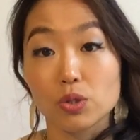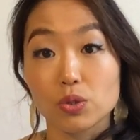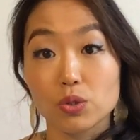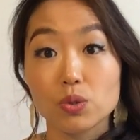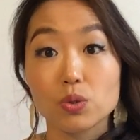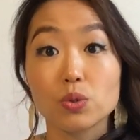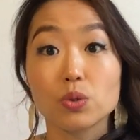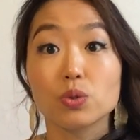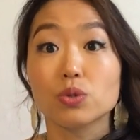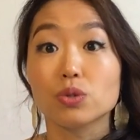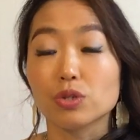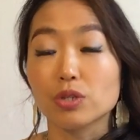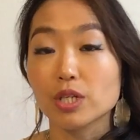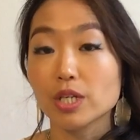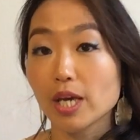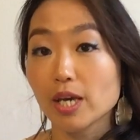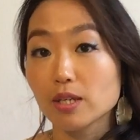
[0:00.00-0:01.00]
you
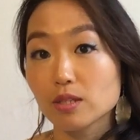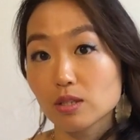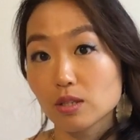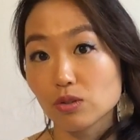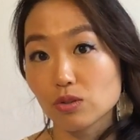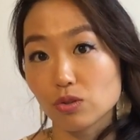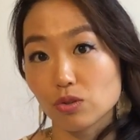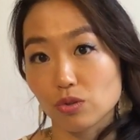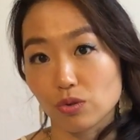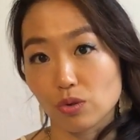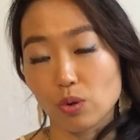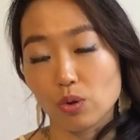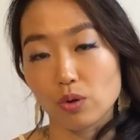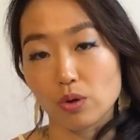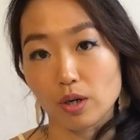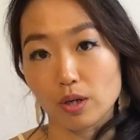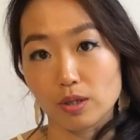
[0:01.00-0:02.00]
creating
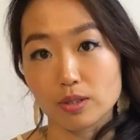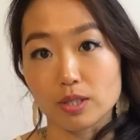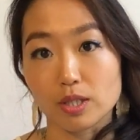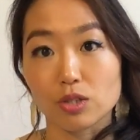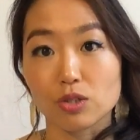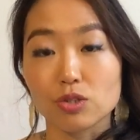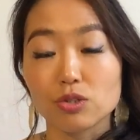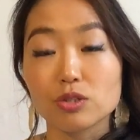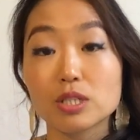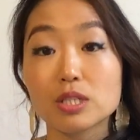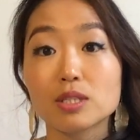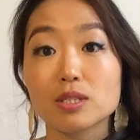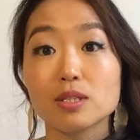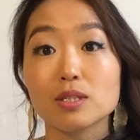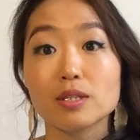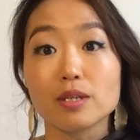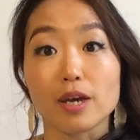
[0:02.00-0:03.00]
your
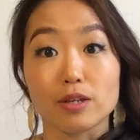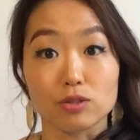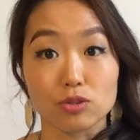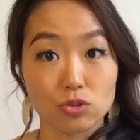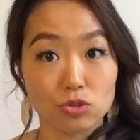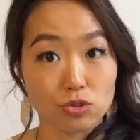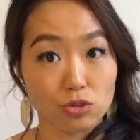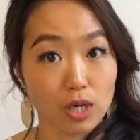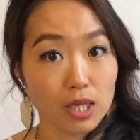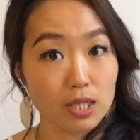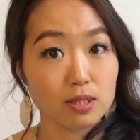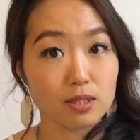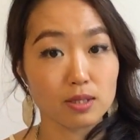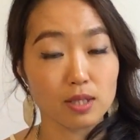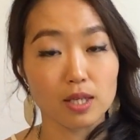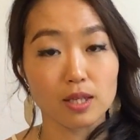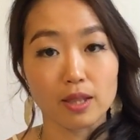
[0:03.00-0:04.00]
security and
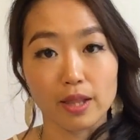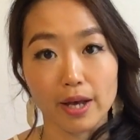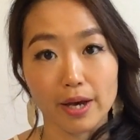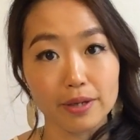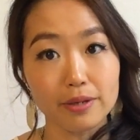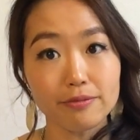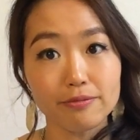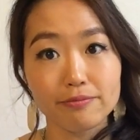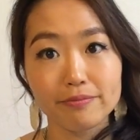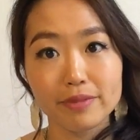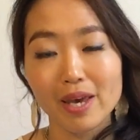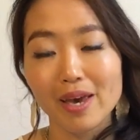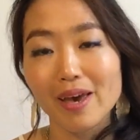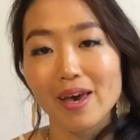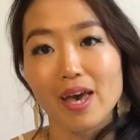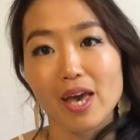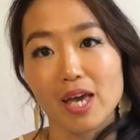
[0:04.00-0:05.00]
trust in life.
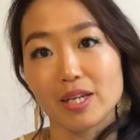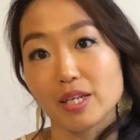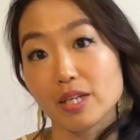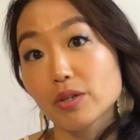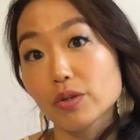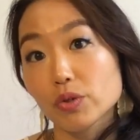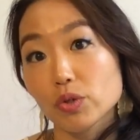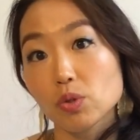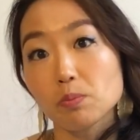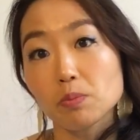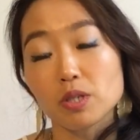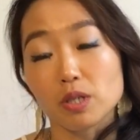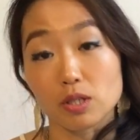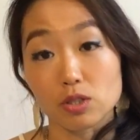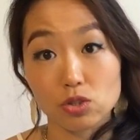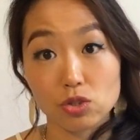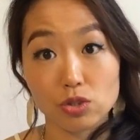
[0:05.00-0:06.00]
And it could be
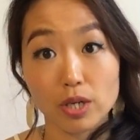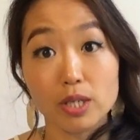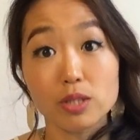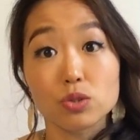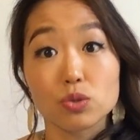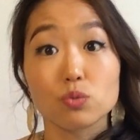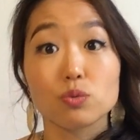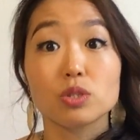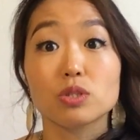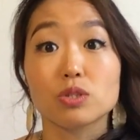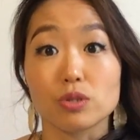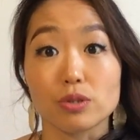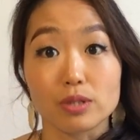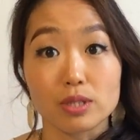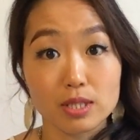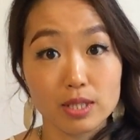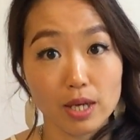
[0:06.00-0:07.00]
a trust with
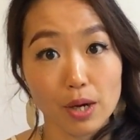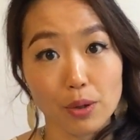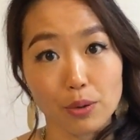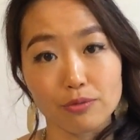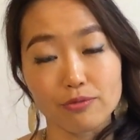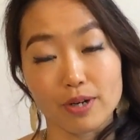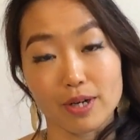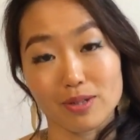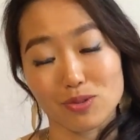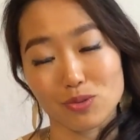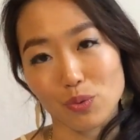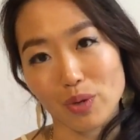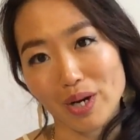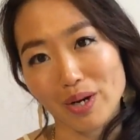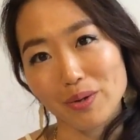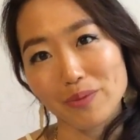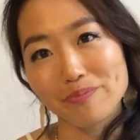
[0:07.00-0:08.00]
yourself as
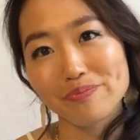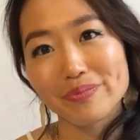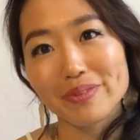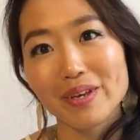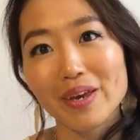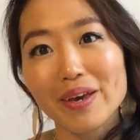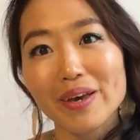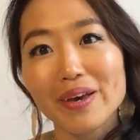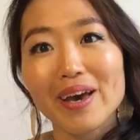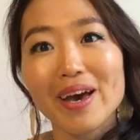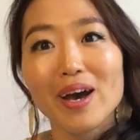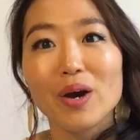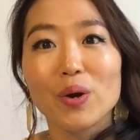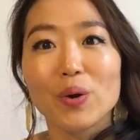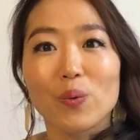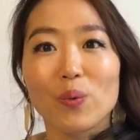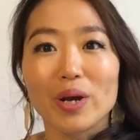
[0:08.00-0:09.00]
well.
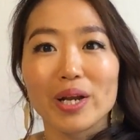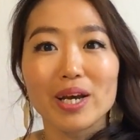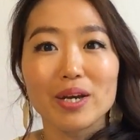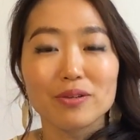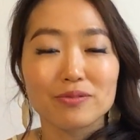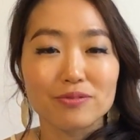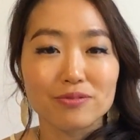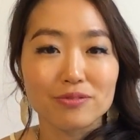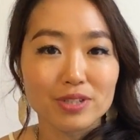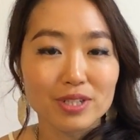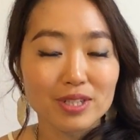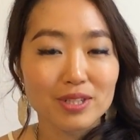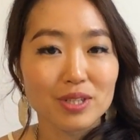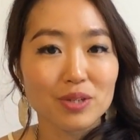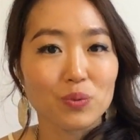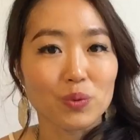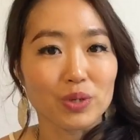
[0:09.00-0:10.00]
What I
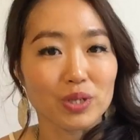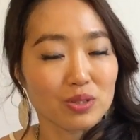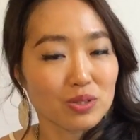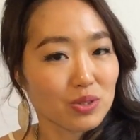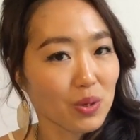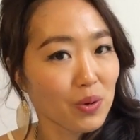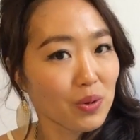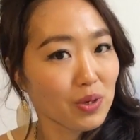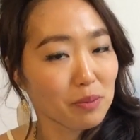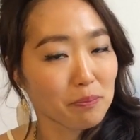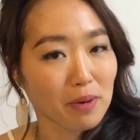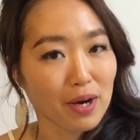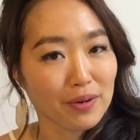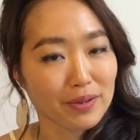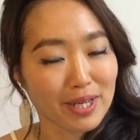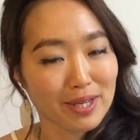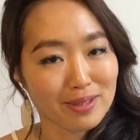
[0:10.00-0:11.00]
really want to talk
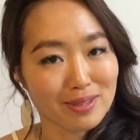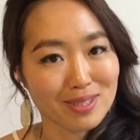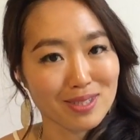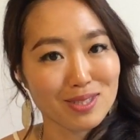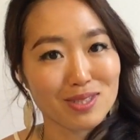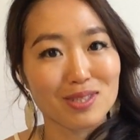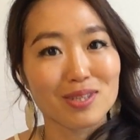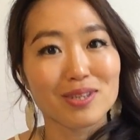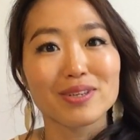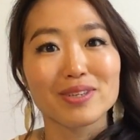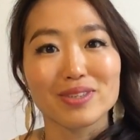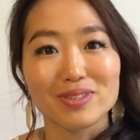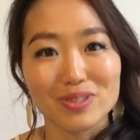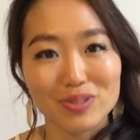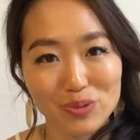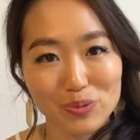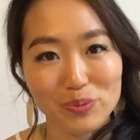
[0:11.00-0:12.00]
about at this
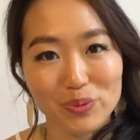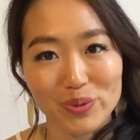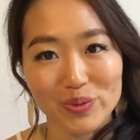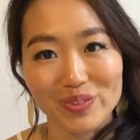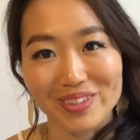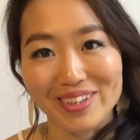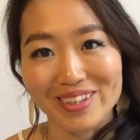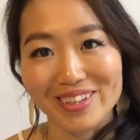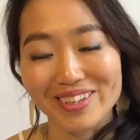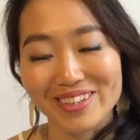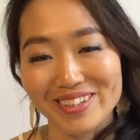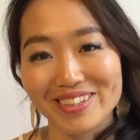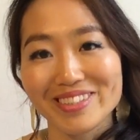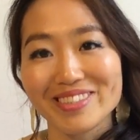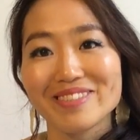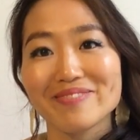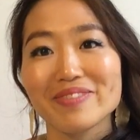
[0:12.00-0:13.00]
new moon
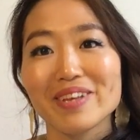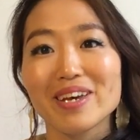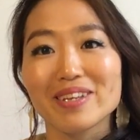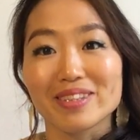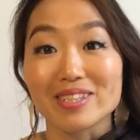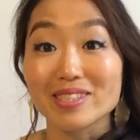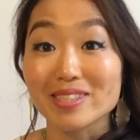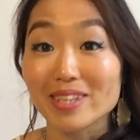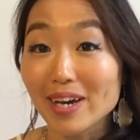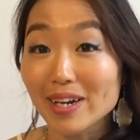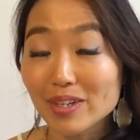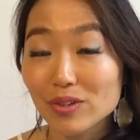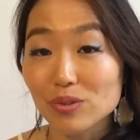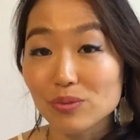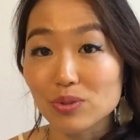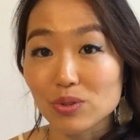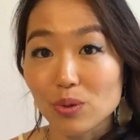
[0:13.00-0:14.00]
is the
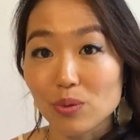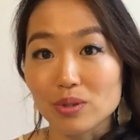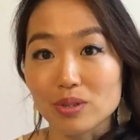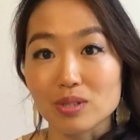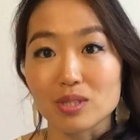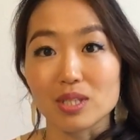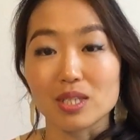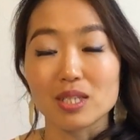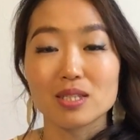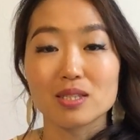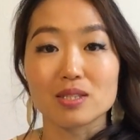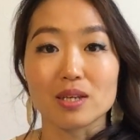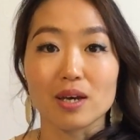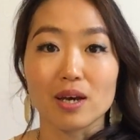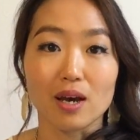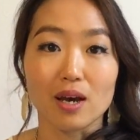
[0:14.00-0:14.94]
sign of Taurus is